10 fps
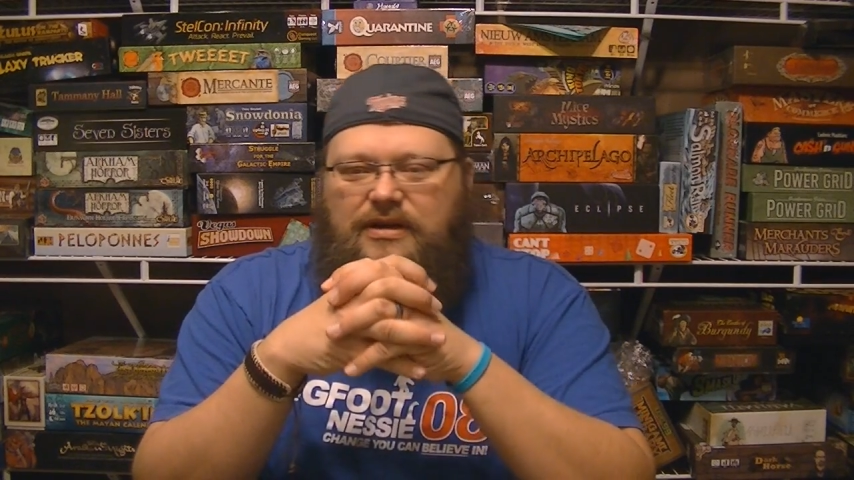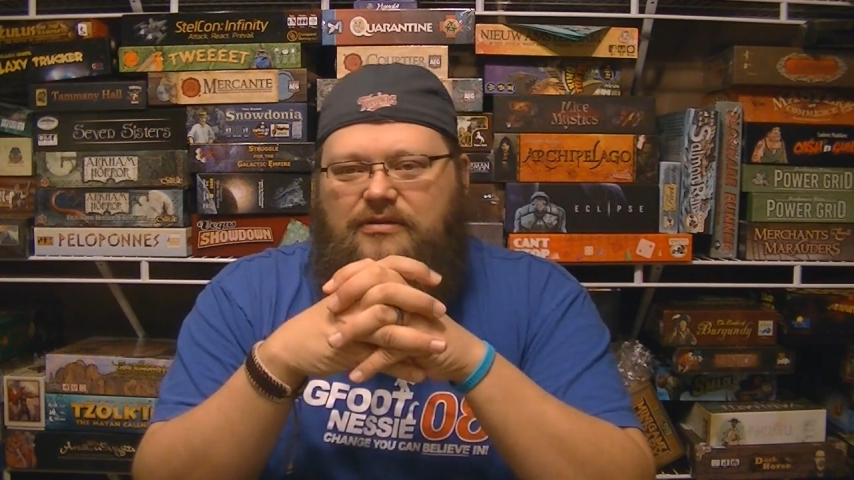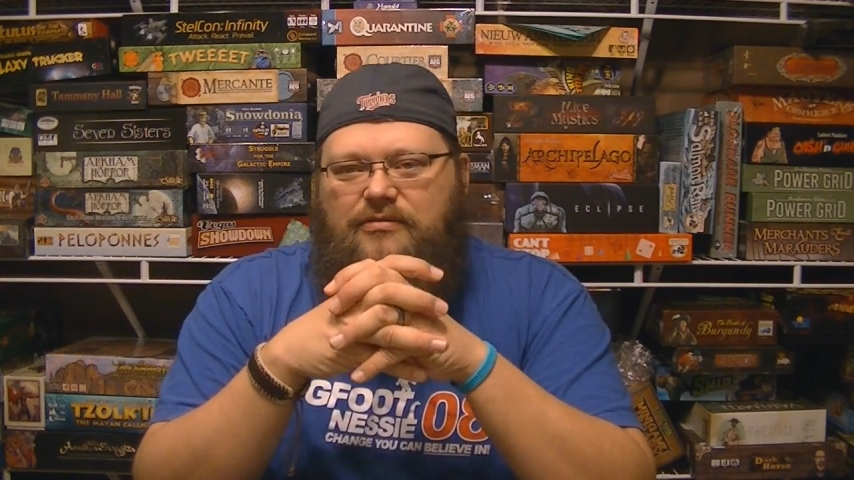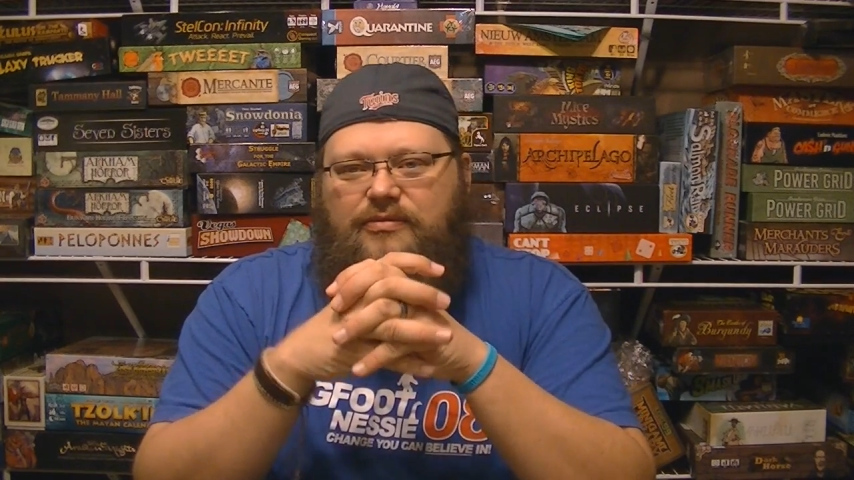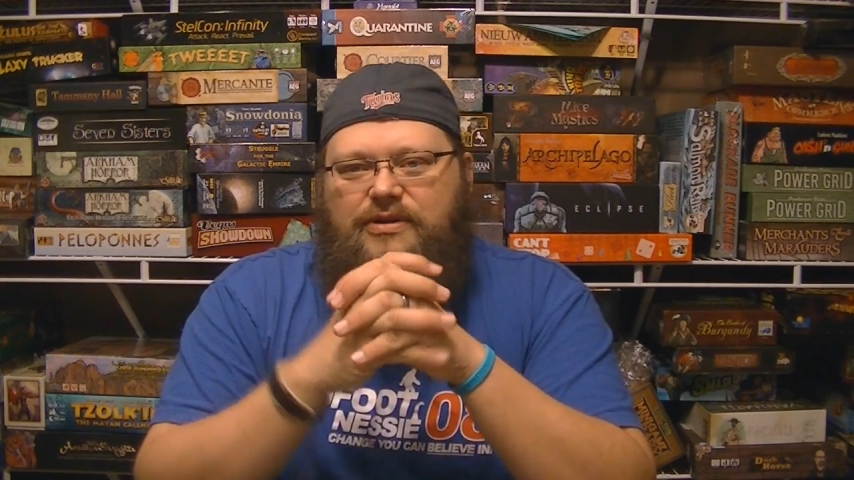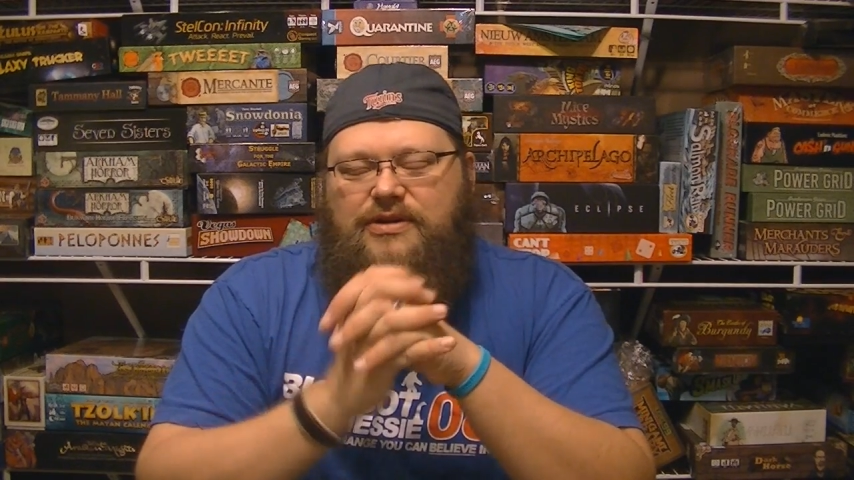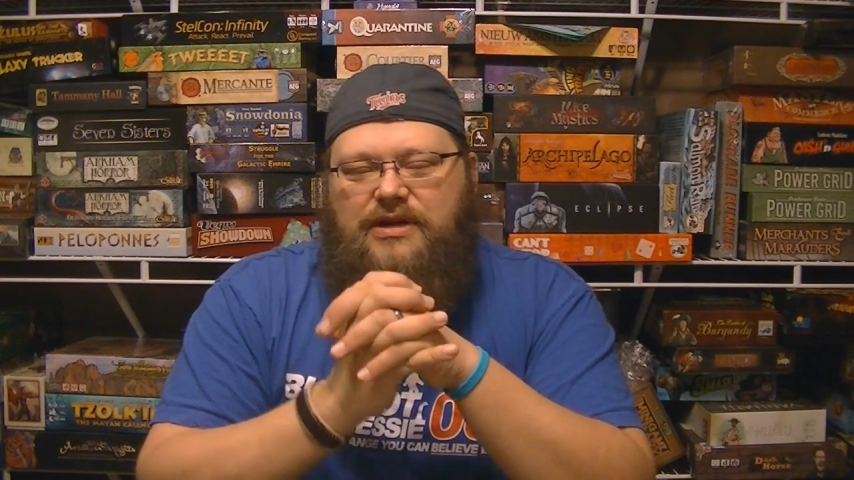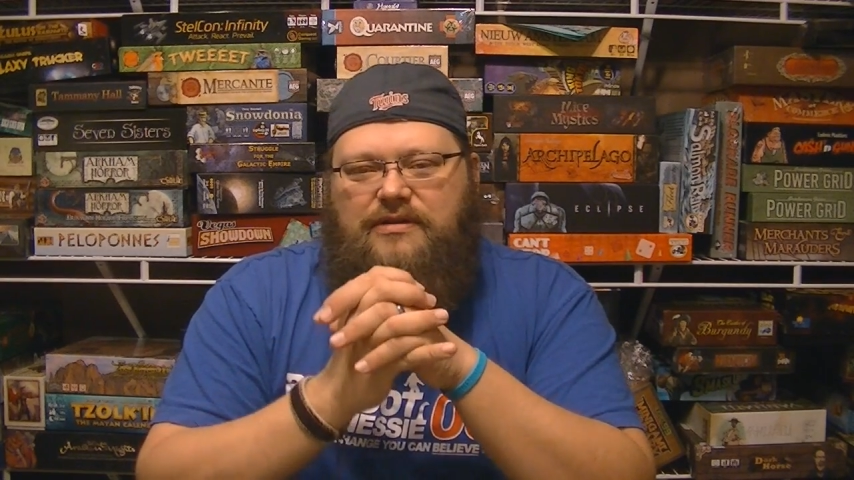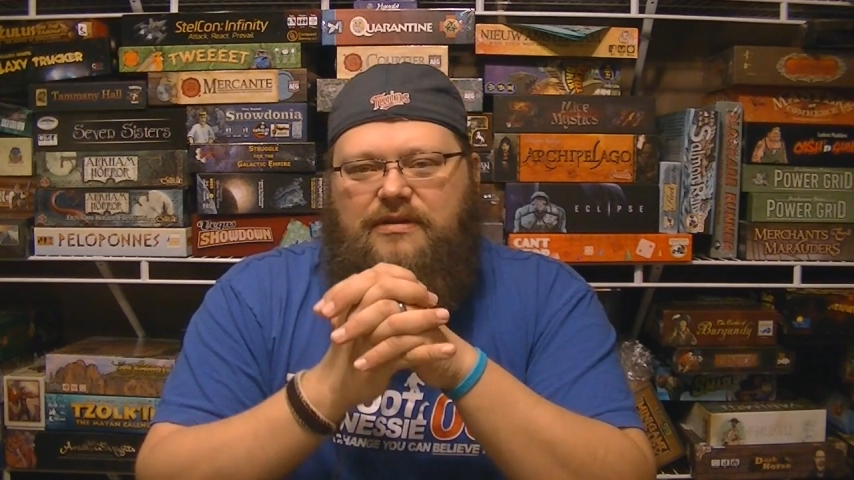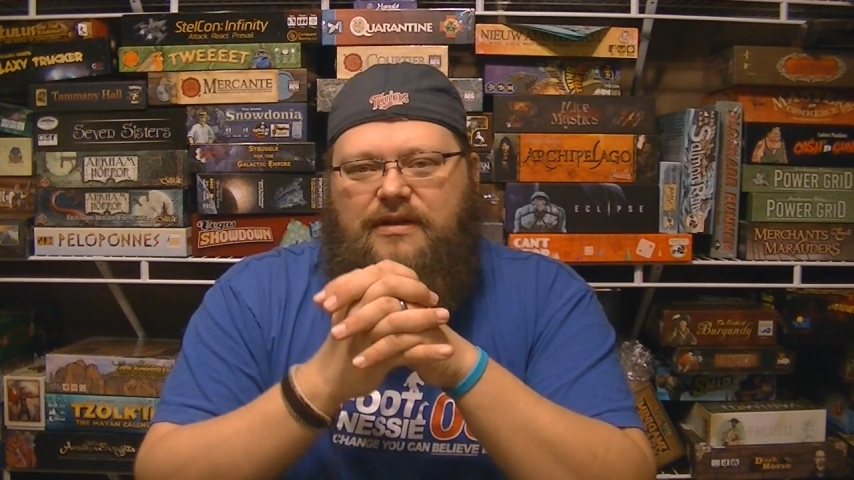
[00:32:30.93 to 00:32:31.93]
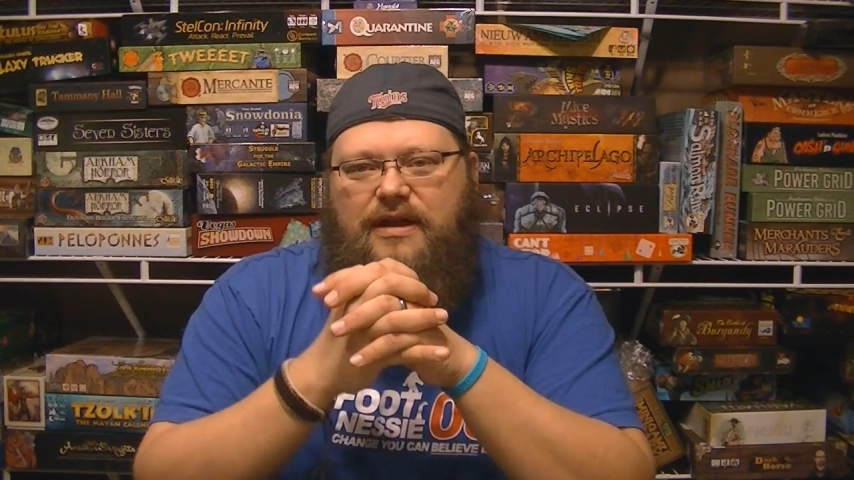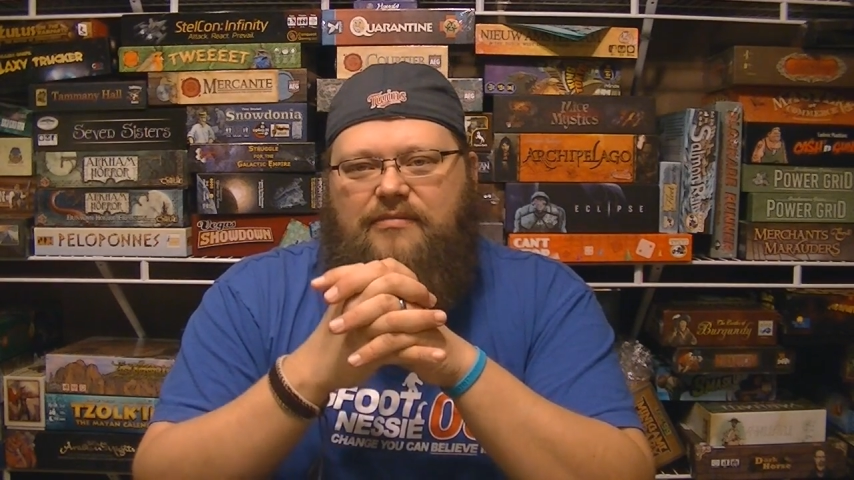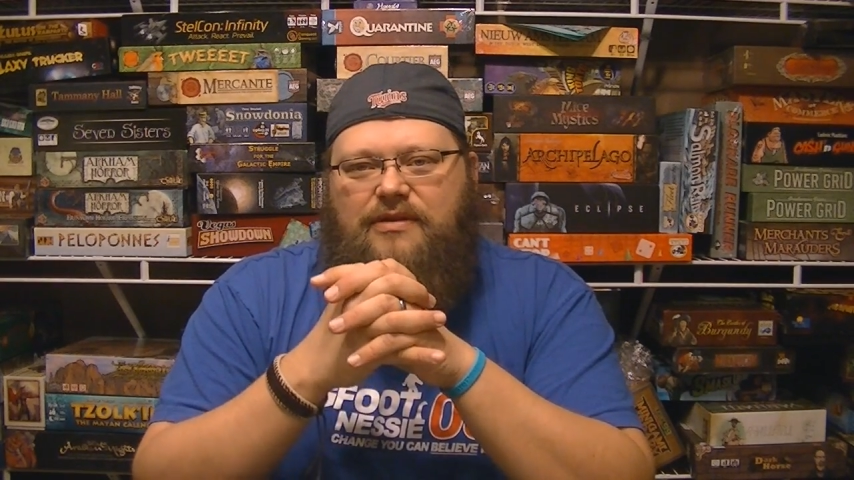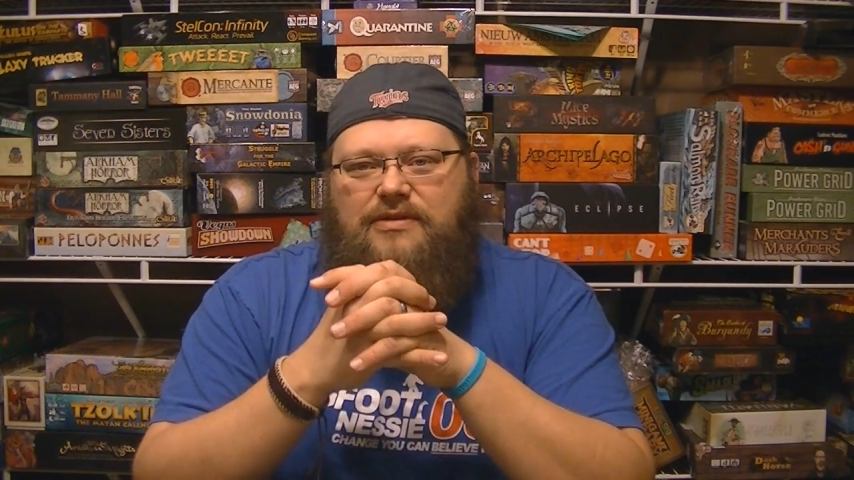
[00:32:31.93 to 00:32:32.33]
I do appreciate the time